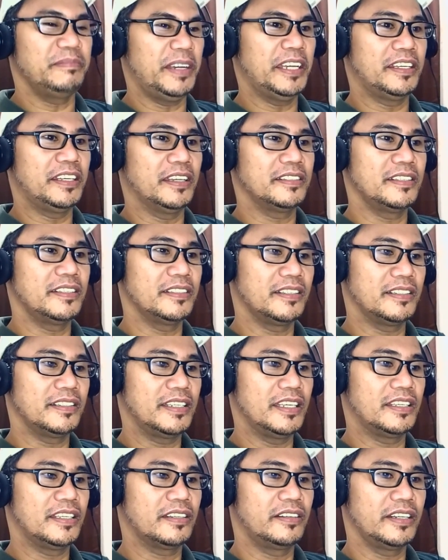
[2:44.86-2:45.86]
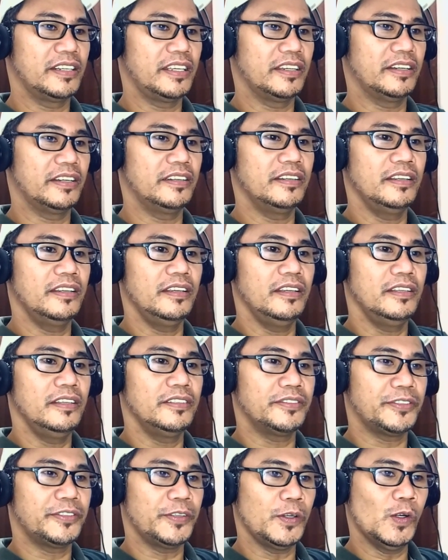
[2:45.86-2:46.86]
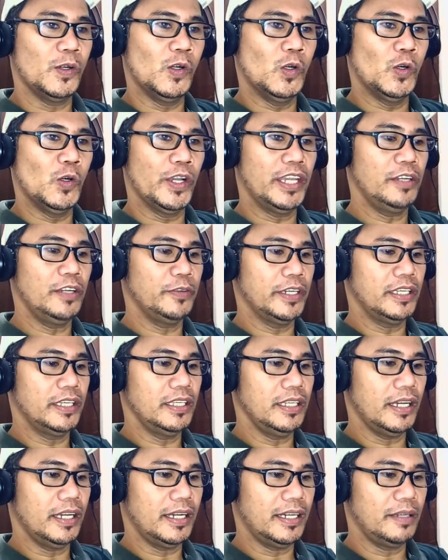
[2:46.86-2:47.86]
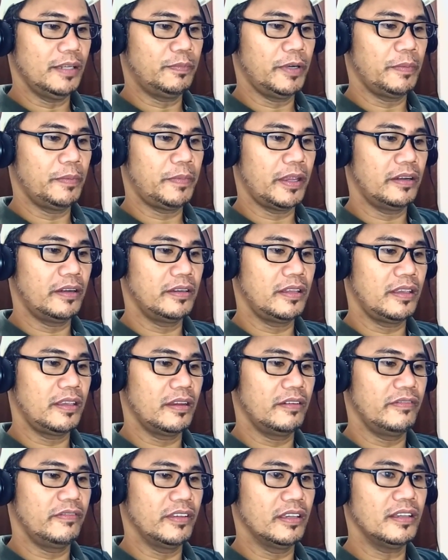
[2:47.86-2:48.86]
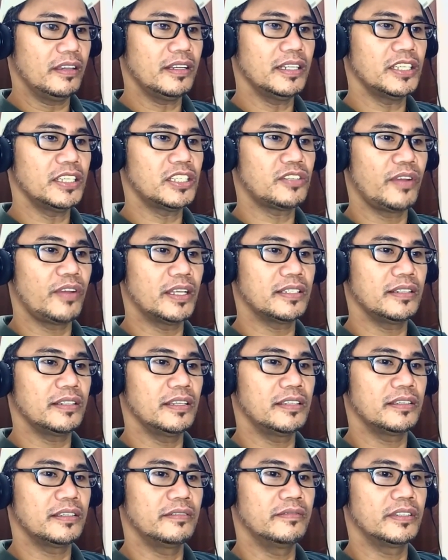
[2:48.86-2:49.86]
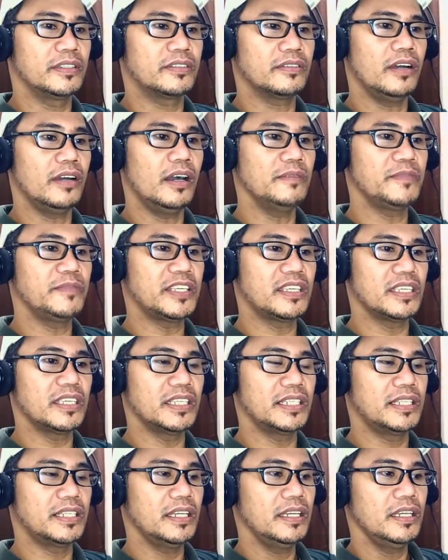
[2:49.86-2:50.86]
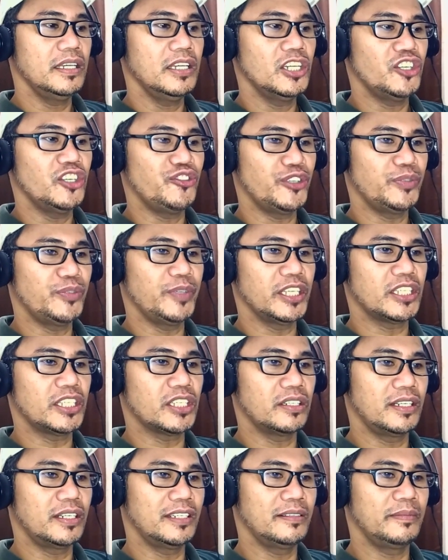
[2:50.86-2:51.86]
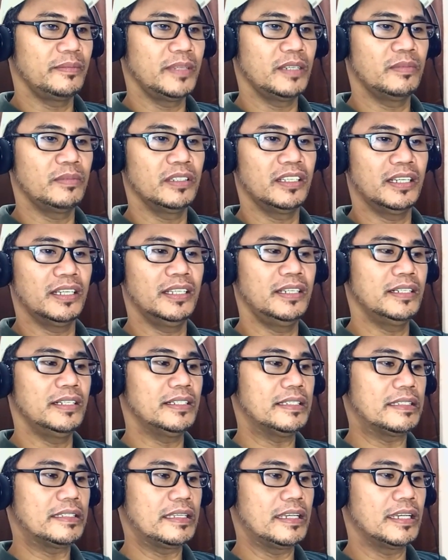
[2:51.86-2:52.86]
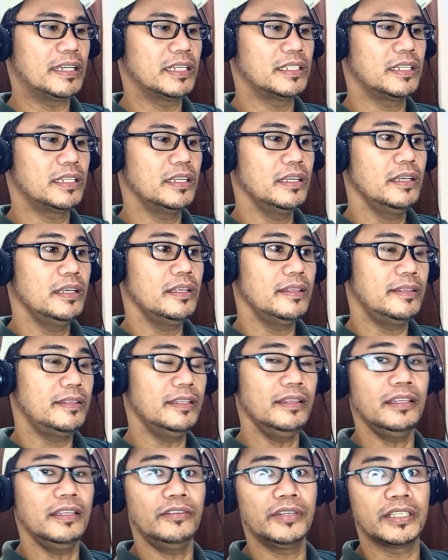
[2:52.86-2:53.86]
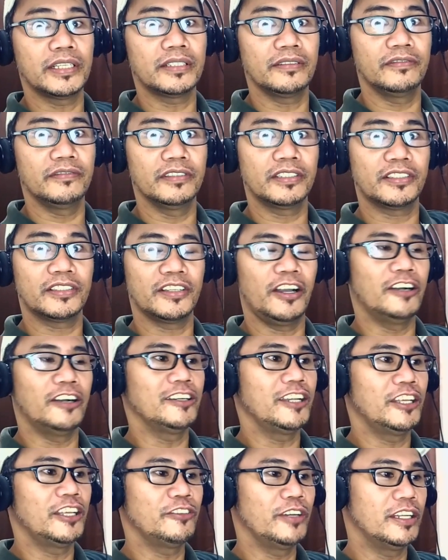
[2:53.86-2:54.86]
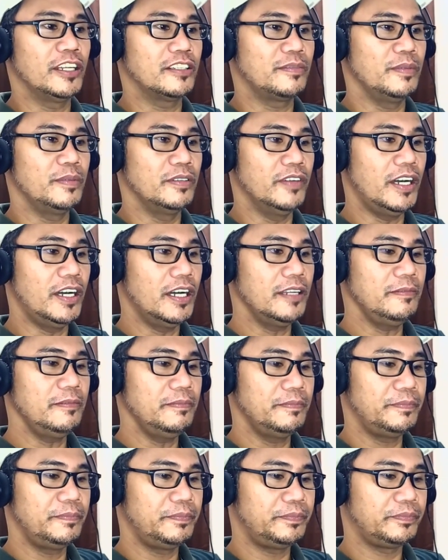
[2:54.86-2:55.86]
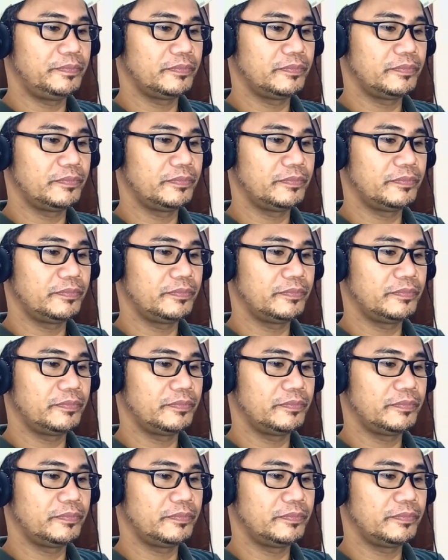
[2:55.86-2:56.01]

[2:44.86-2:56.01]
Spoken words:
I guess he's a teacher here. So anyway, I prepared here the English translation of the song because I want to make sure that I'm able to understand the lyrics of the song. Anyway, let's move on.